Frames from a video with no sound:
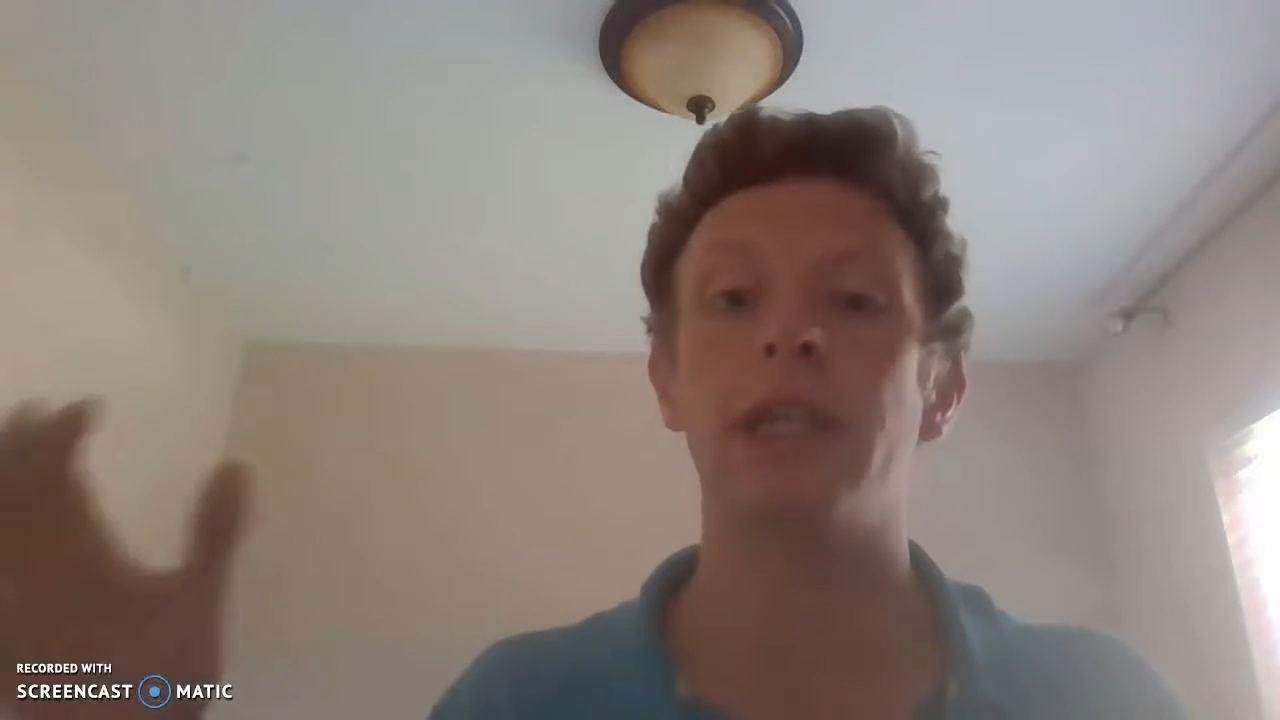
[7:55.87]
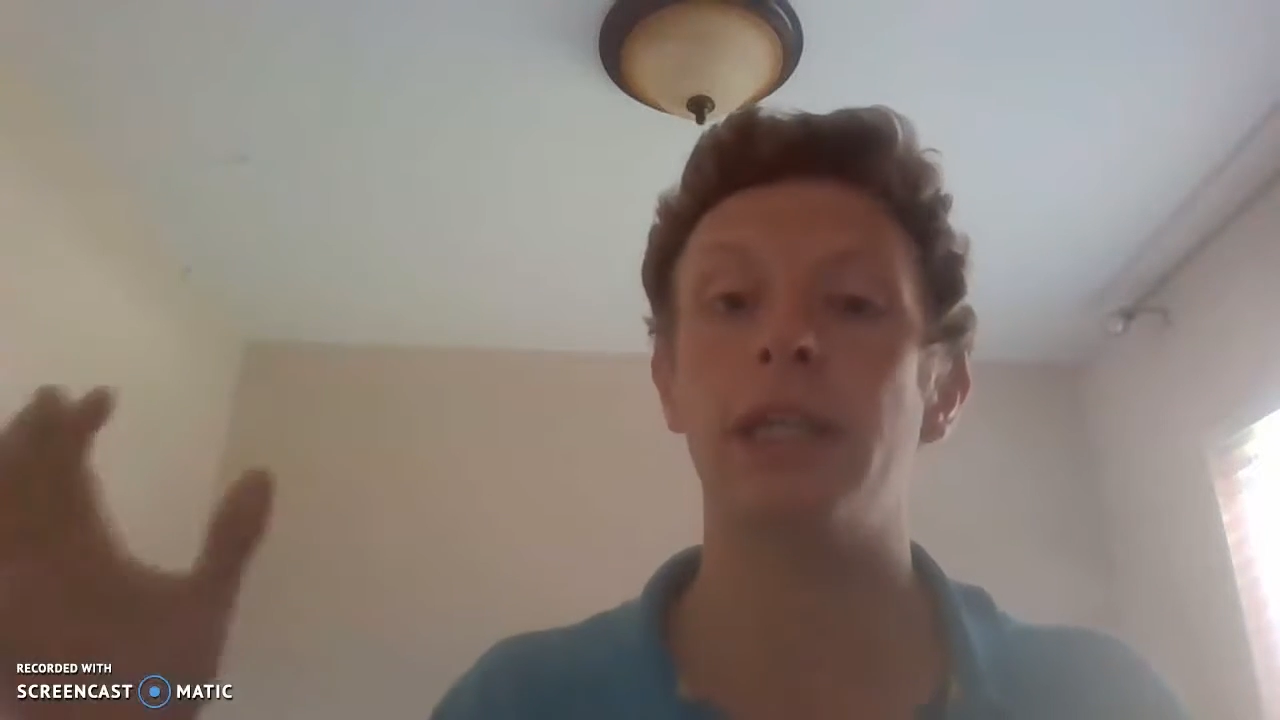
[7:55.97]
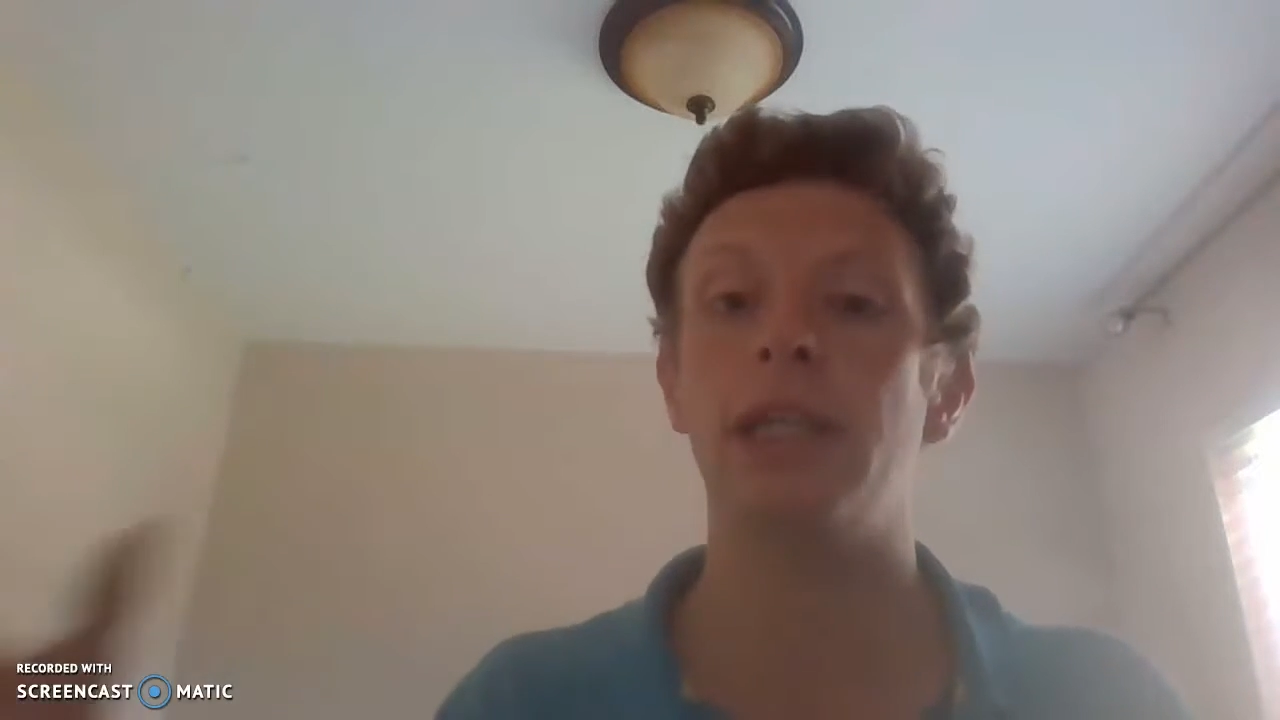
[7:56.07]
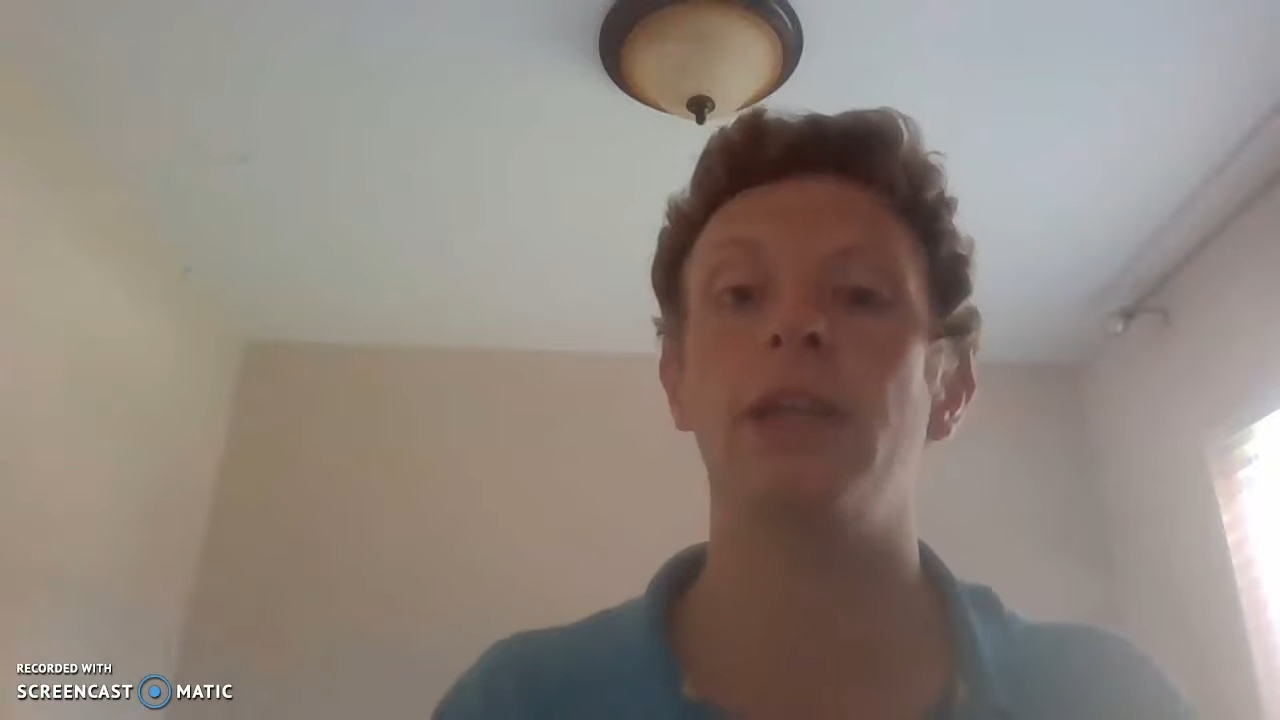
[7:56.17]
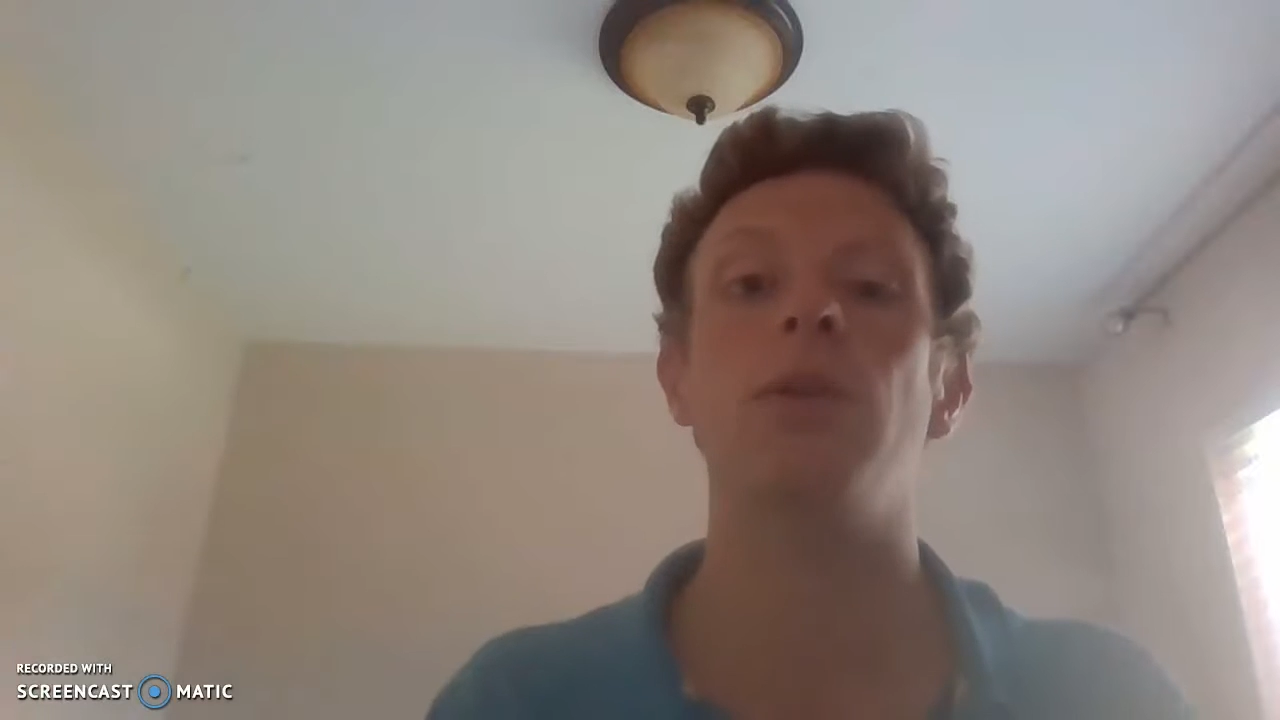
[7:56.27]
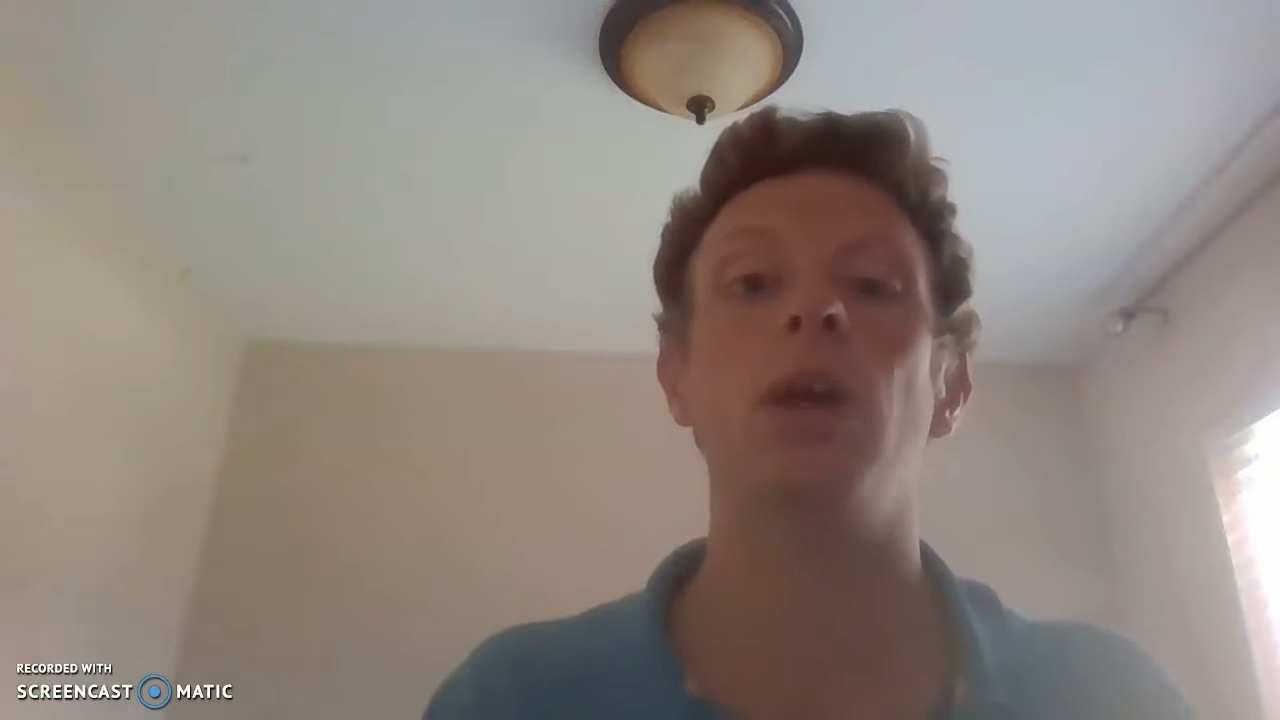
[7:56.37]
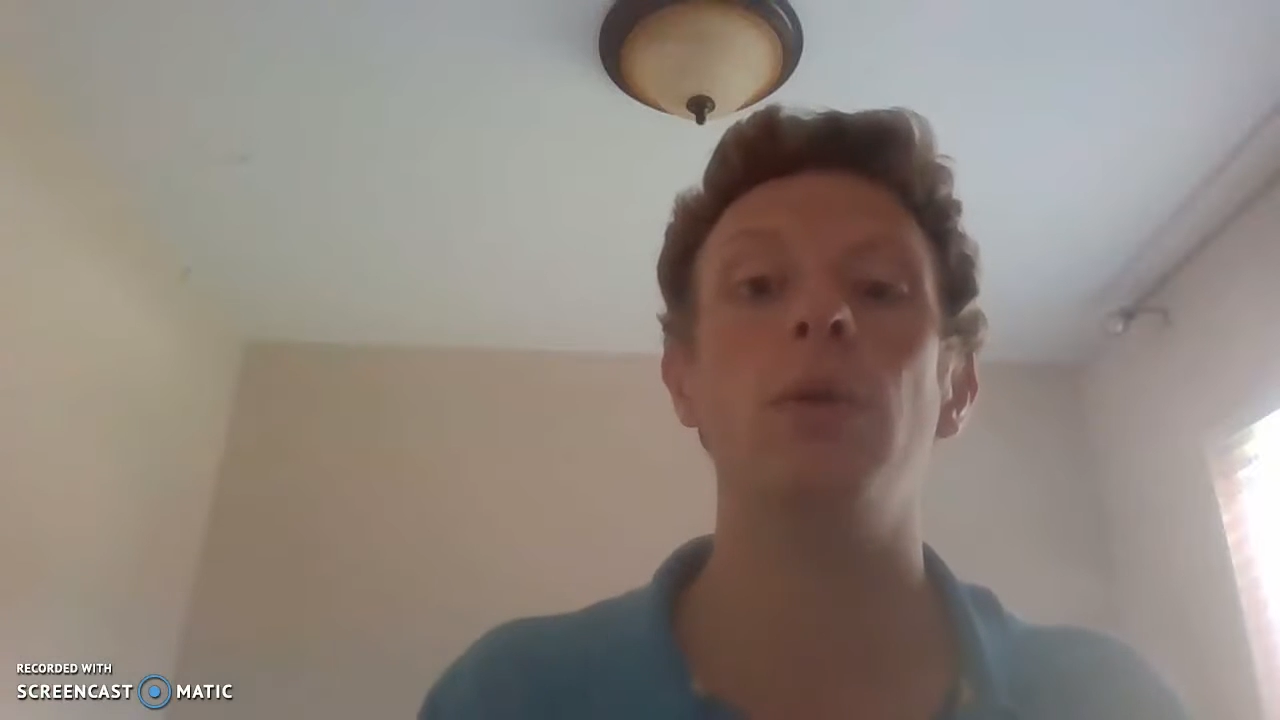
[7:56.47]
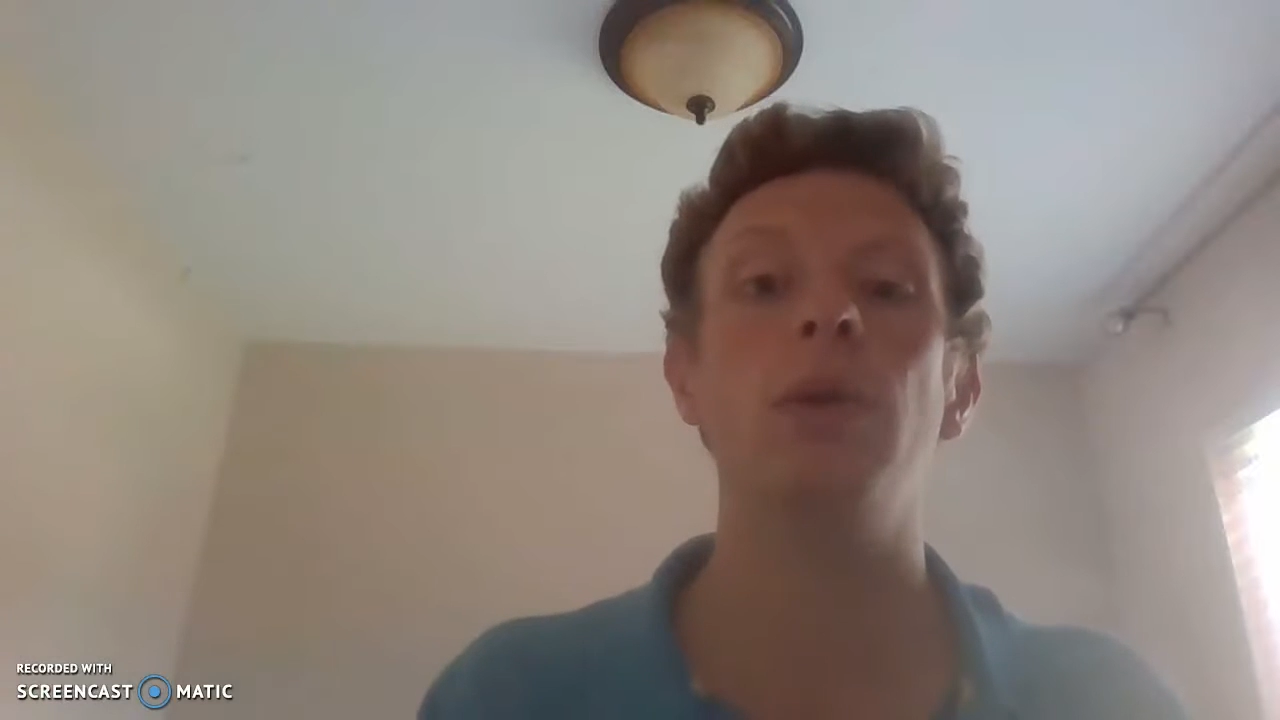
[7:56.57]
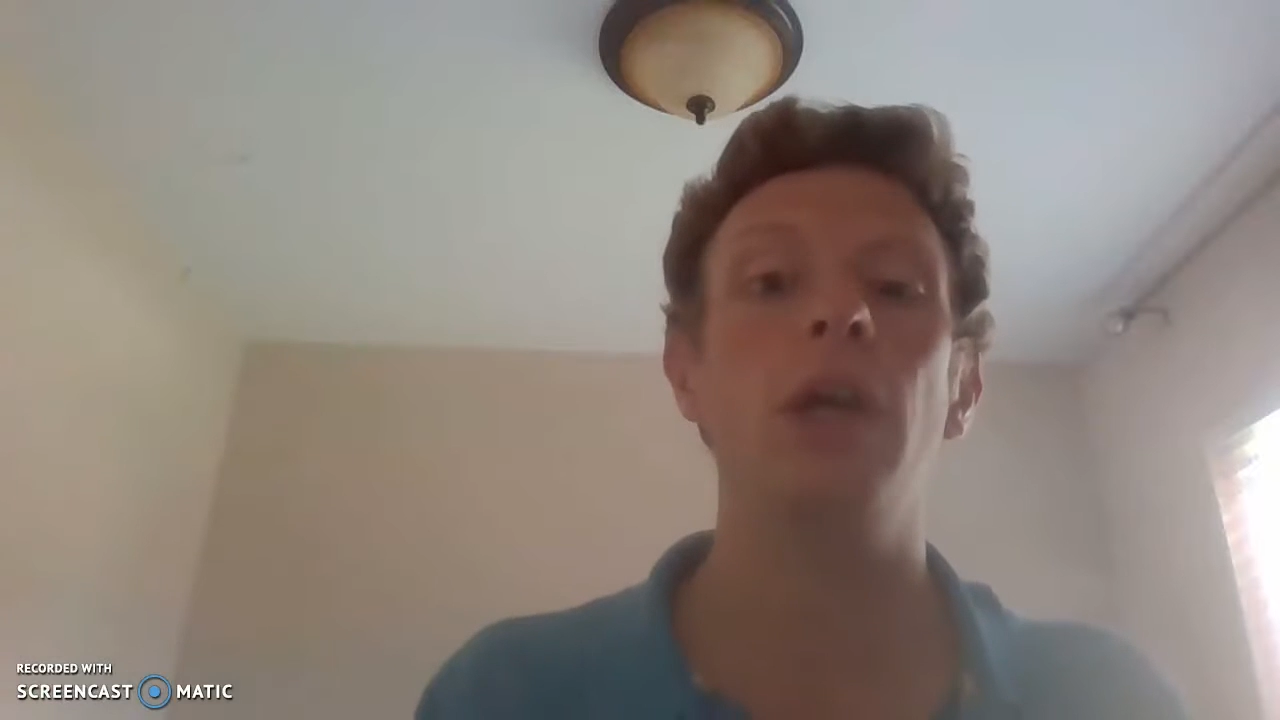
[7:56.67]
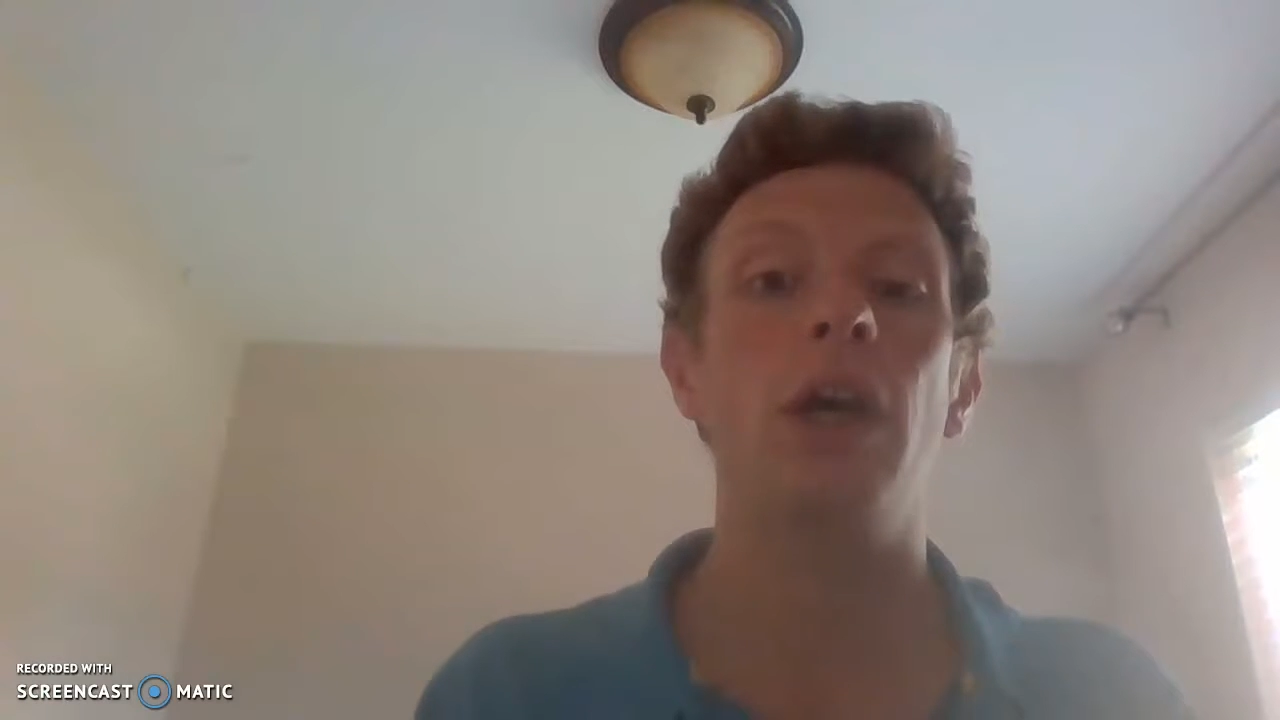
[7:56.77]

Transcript: hero